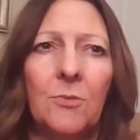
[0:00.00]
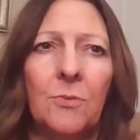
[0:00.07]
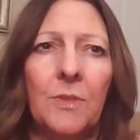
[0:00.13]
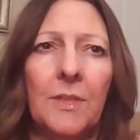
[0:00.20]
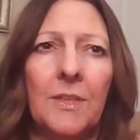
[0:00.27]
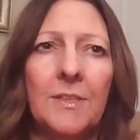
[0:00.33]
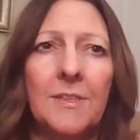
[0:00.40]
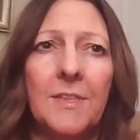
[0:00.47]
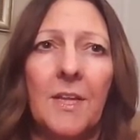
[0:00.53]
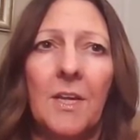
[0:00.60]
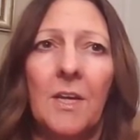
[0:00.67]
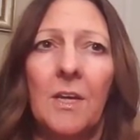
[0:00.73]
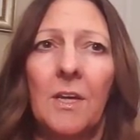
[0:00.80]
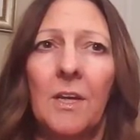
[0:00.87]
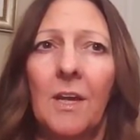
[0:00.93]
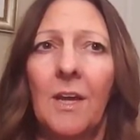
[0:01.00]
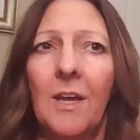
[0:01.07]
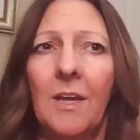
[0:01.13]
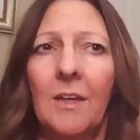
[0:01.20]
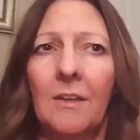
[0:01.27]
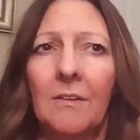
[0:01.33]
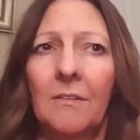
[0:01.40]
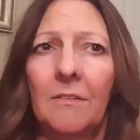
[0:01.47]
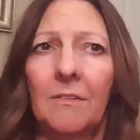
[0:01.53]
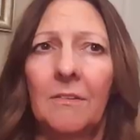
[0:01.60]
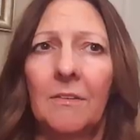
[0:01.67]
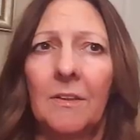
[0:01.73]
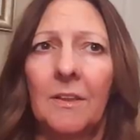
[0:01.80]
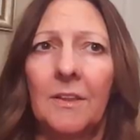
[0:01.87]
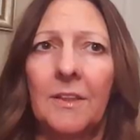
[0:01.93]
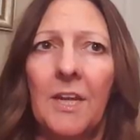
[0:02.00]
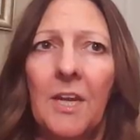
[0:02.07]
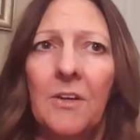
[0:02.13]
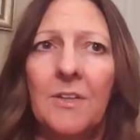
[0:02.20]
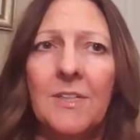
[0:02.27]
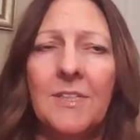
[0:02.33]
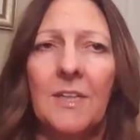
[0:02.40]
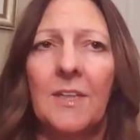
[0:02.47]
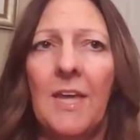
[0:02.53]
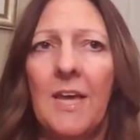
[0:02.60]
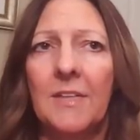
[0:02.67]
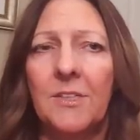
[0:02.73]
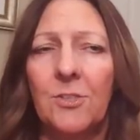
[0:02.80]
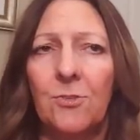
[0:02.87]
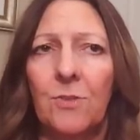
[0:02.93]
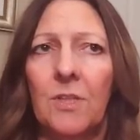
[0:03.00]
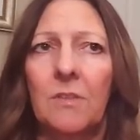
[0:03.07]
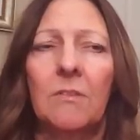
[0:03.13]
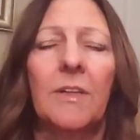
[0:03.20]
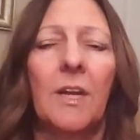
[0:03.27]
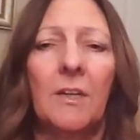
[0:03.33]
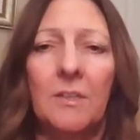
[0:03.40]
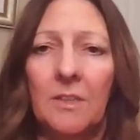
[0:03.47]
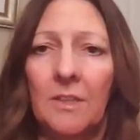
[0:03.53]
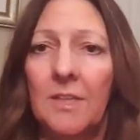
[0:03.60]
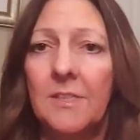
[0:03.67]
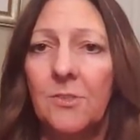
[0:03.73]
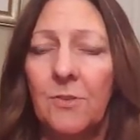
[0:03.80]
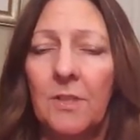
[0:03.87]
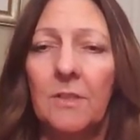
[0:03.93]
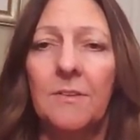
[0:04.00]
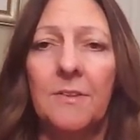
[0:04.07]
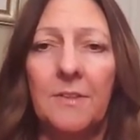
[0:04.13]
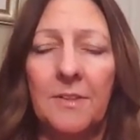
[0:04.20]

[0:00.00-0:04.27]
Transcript: it's the Carondelet Street.